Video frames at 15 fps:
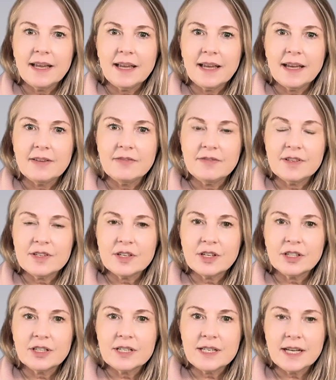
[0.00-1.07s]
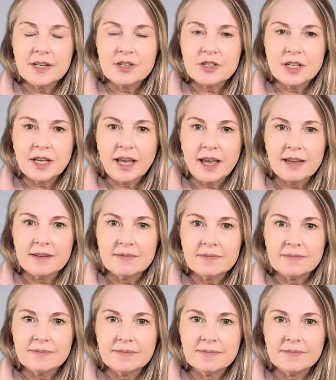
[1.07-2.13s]
and visit your intention again
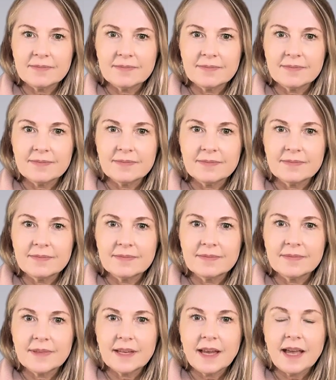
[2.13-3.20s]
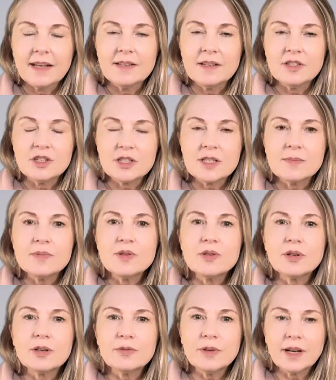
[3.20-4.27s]
and just
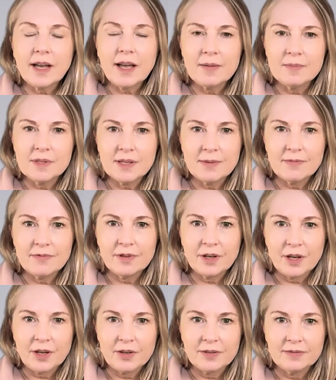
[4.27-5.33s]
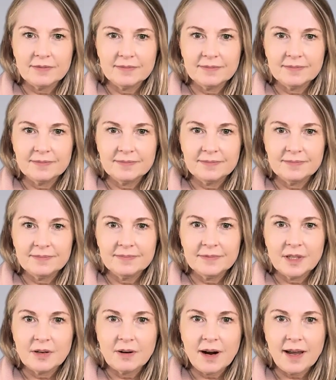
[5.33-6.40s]
observe what comes up for you.
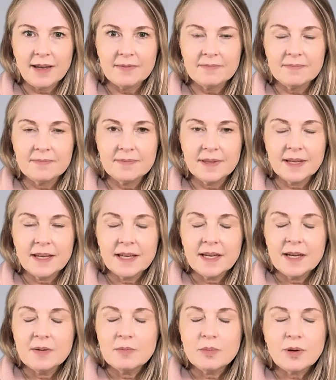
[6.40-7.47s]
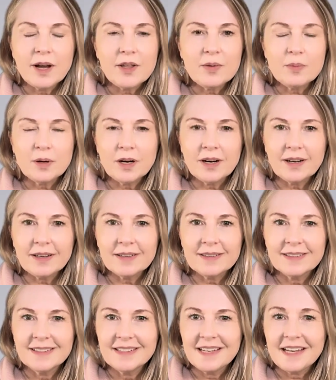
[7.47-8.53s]
All right? Breath work
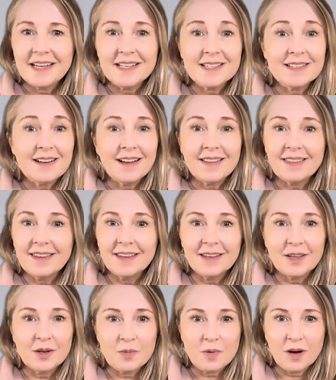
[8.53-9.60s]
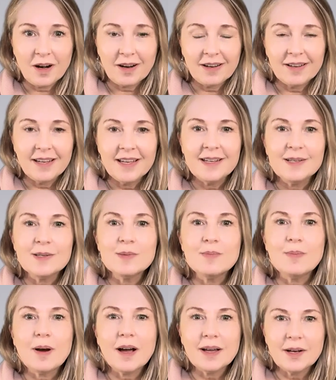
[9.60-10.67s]
is not thinking work, it is
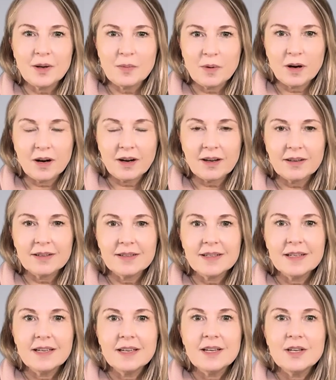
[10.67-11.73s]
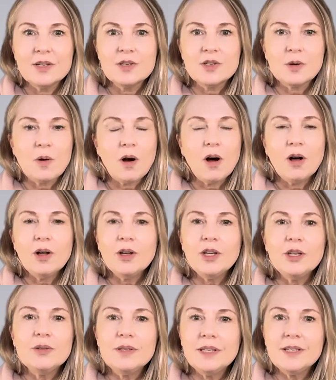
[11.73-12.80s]
body work. So all
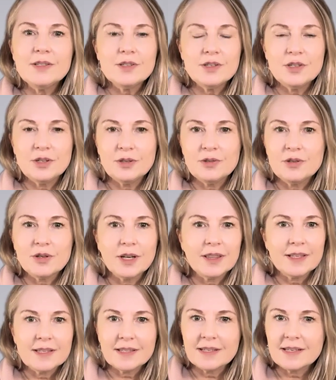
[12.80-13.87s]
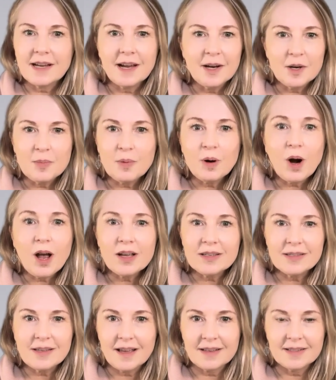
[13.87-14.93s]
you need to do during this entire
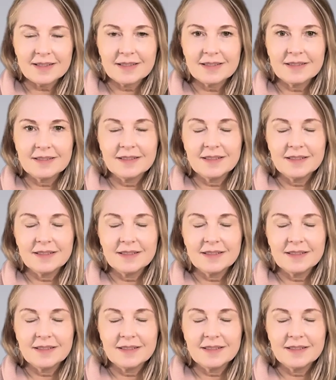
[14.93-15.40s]
process